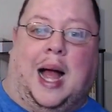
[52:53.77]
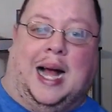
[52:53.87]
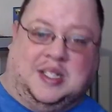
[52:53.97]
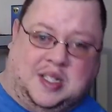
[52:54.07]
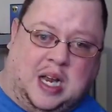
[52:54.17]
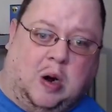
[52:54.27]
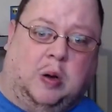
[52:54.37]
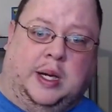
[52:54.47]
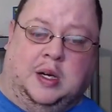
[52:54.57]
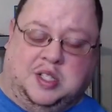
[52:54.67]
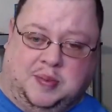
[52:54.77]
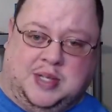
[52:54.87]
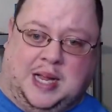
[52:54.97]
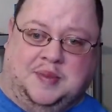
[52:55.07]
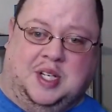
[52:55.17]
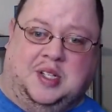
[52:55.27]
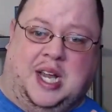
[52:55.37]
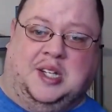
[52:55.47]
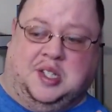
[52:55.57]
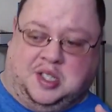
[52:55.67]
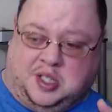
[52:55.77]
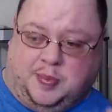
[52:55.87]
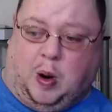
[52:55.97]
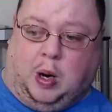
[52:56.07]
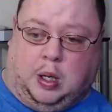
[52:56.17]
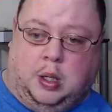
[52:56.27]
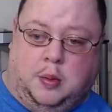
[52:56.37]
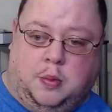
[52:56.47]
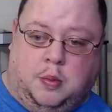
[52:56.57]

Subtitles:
I said earlier, sometimes it takes a spark